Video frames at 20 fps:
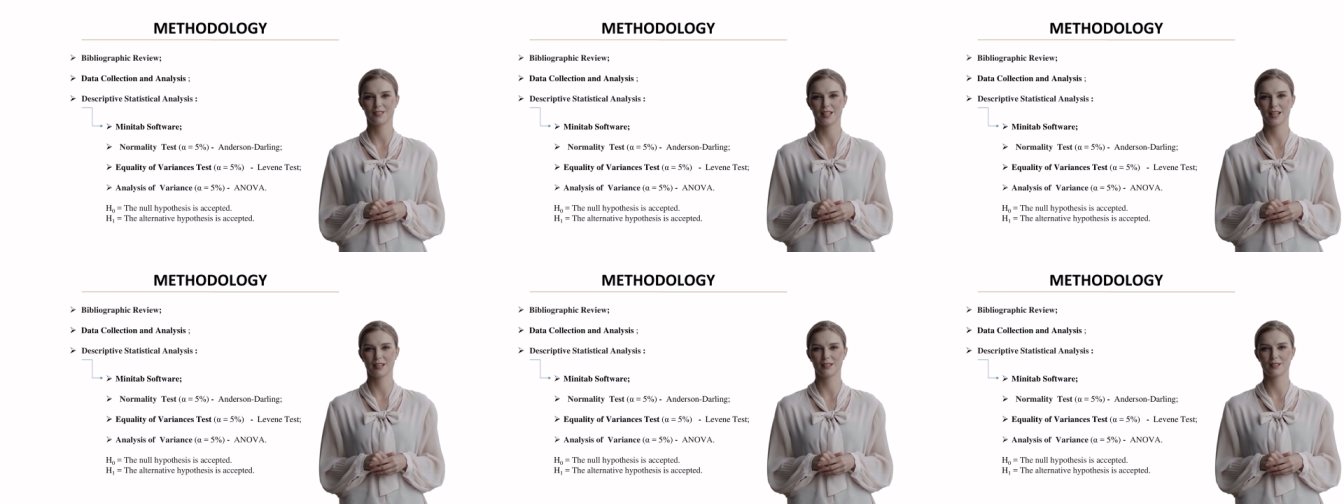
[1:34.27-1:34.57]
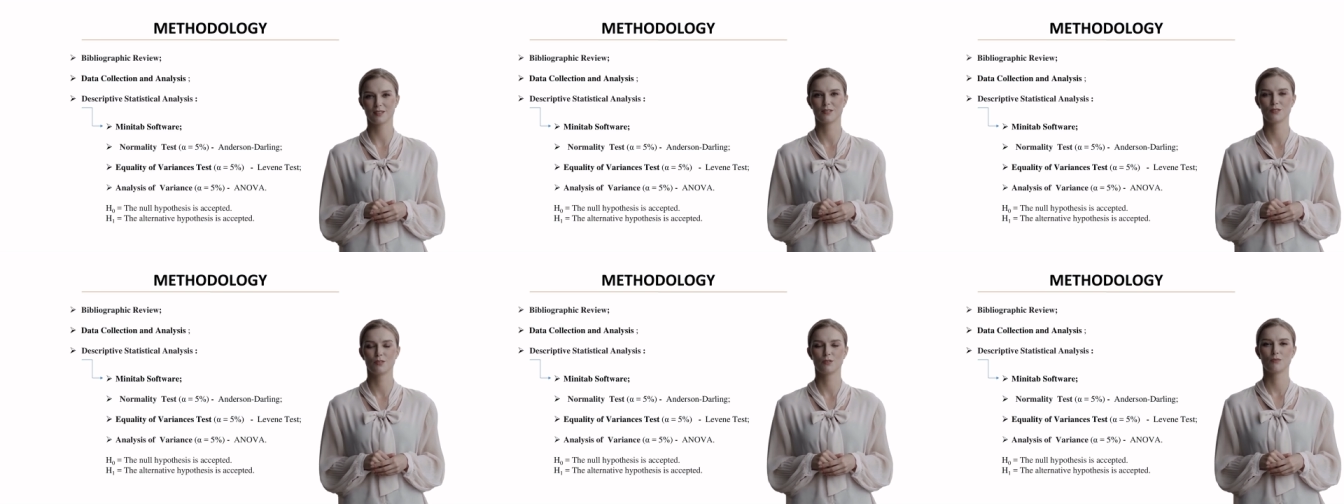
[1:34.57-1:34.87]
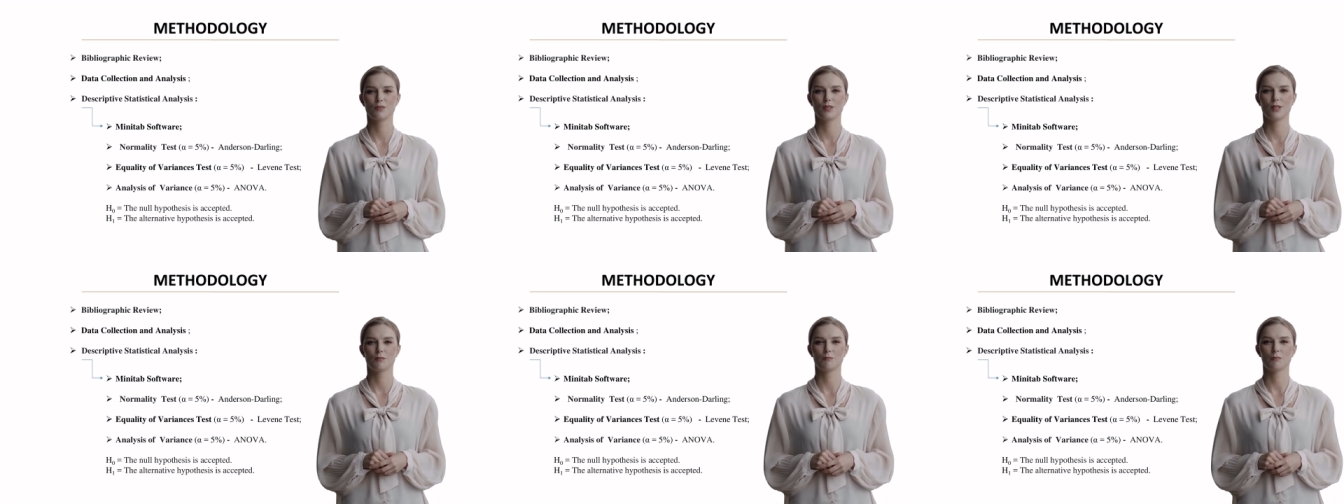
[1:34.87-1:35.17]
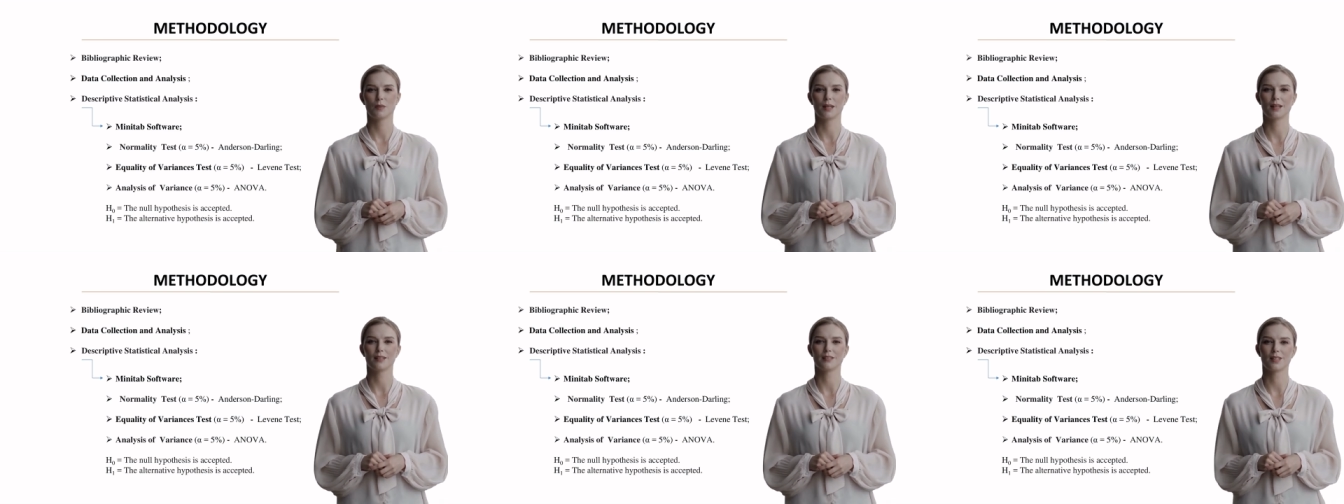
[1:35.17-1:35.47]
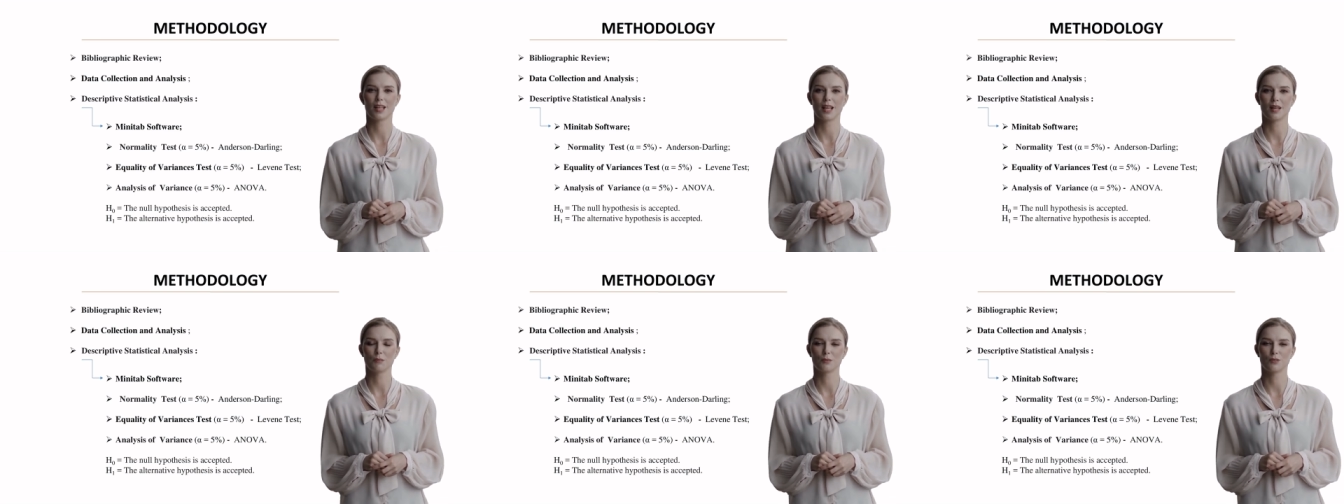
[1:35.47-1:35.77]
data using
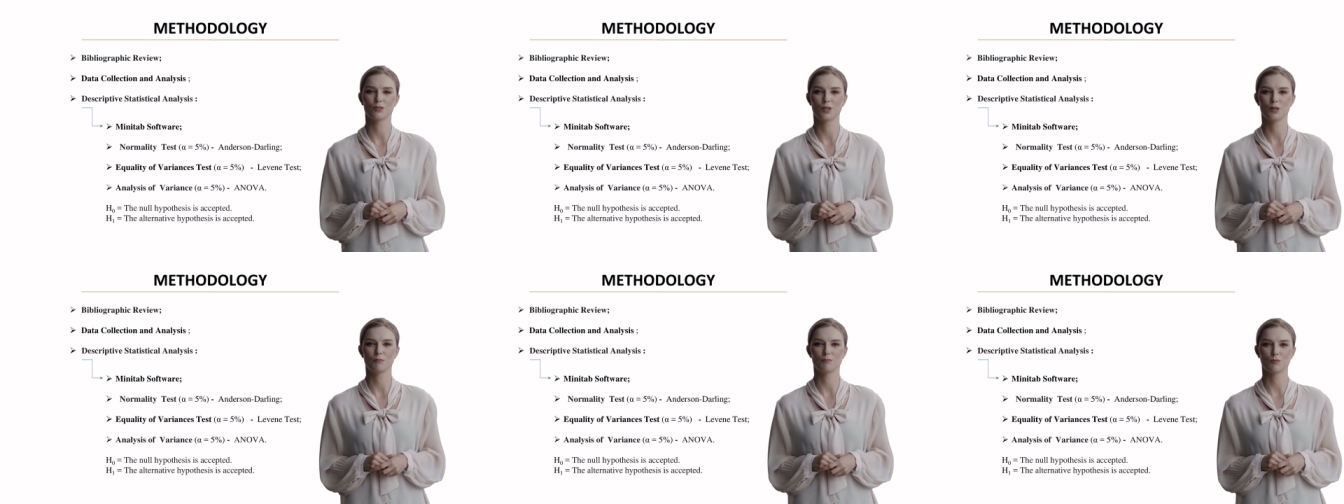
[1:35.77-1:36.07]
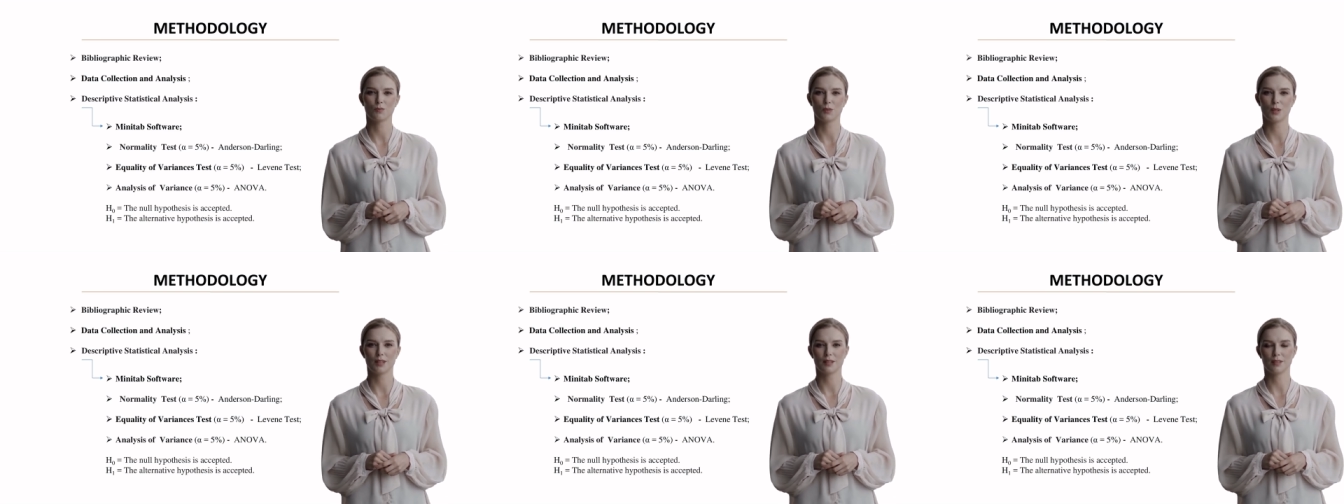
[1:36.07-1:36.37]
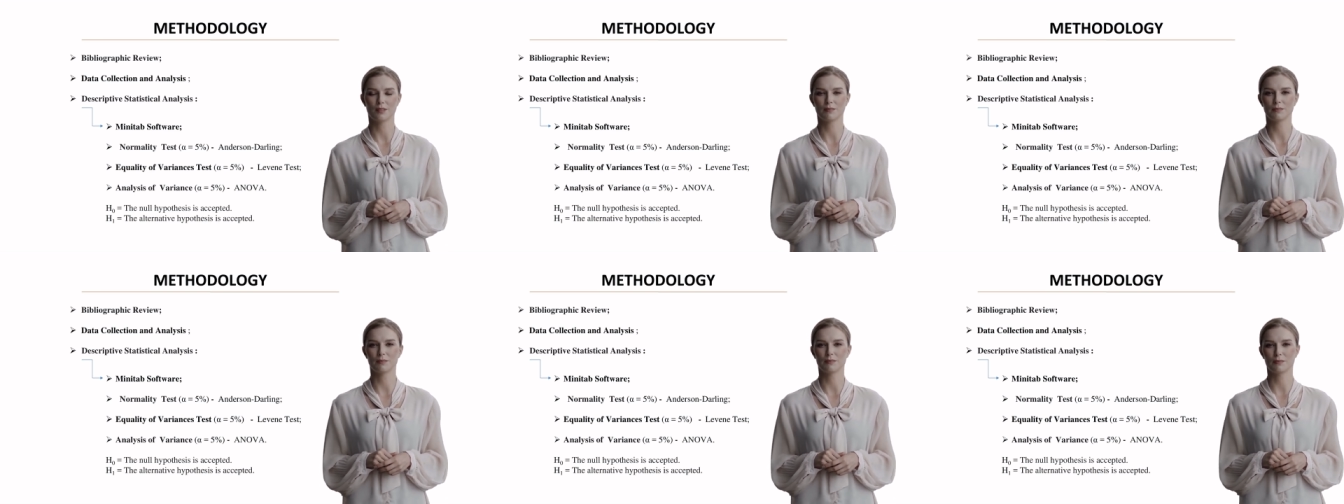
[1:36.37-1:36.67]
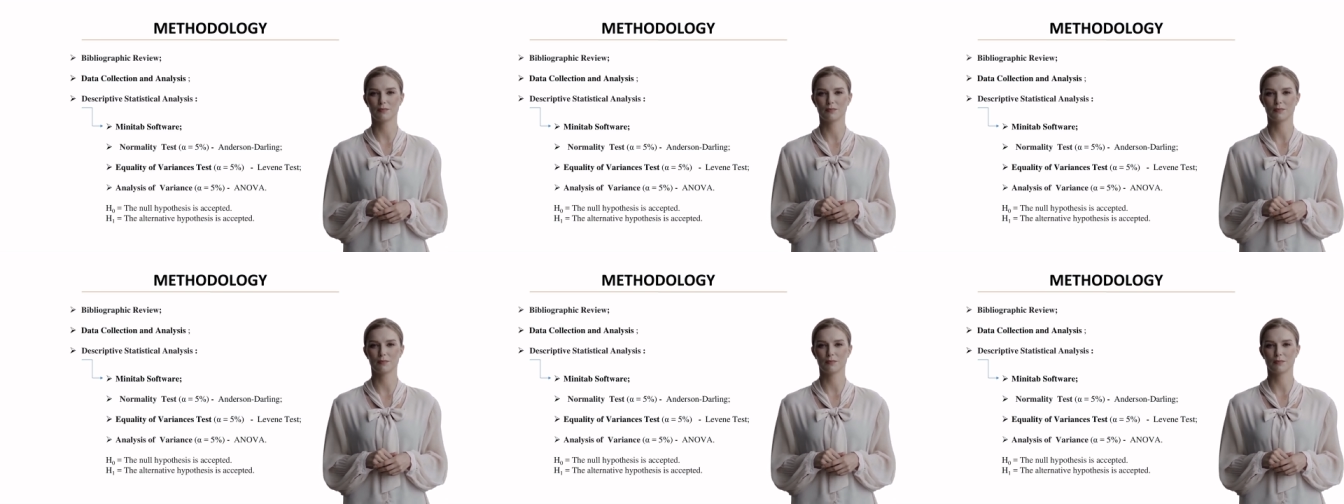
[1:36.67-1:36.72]
Minitab software.